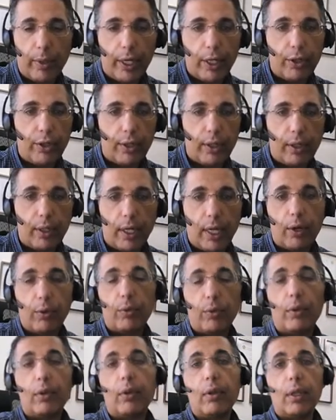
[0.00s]
Now, the
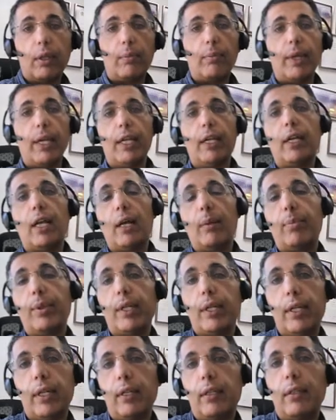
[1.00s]
main applicant
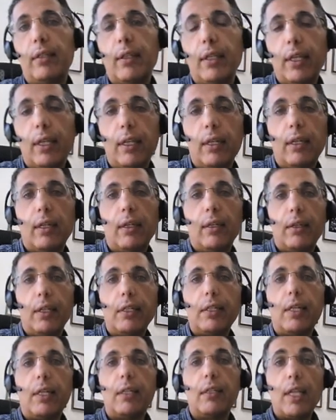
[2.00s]
in this
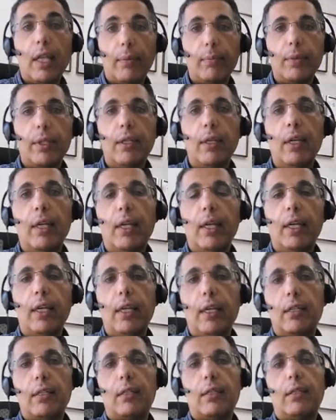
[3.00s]
attempt is
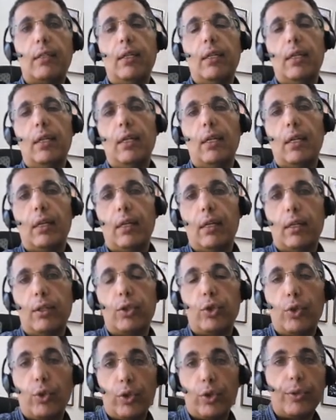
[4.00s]
George
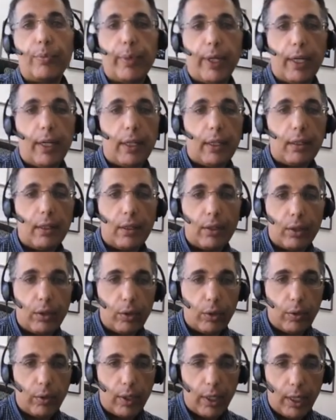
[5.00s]
Bennett. So
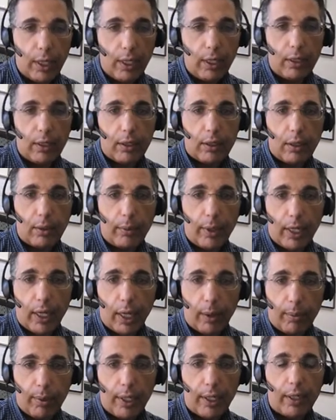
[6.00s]
he is the main applicant.
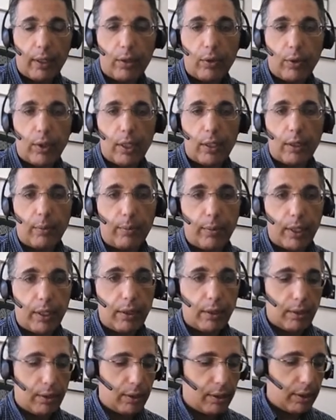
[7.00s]
So he's a Mr.
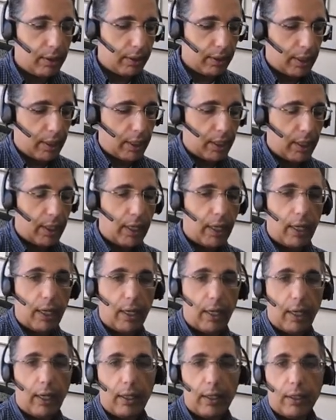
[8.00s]
and
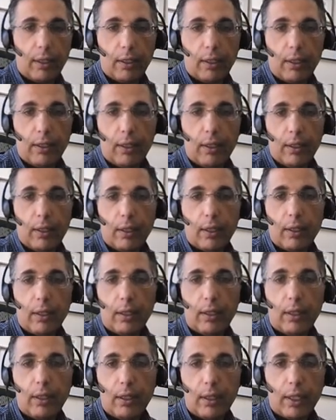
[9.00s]

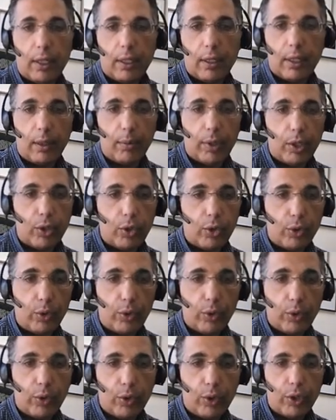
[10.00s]
his name is
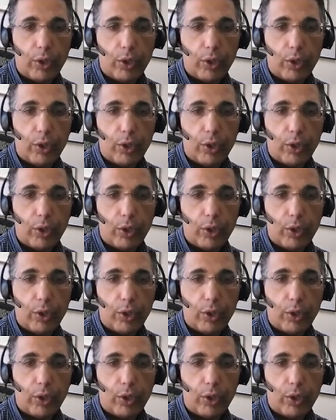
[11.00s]
George.